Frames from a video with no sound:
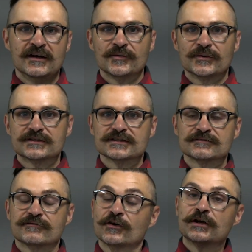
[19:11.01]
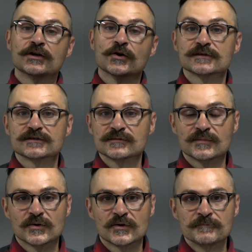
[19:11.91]
which is very
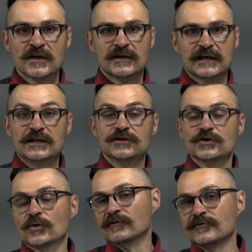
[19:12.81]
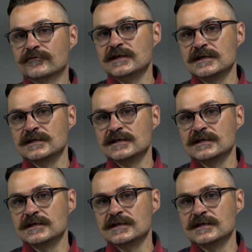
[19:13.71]
noticeable in your feed.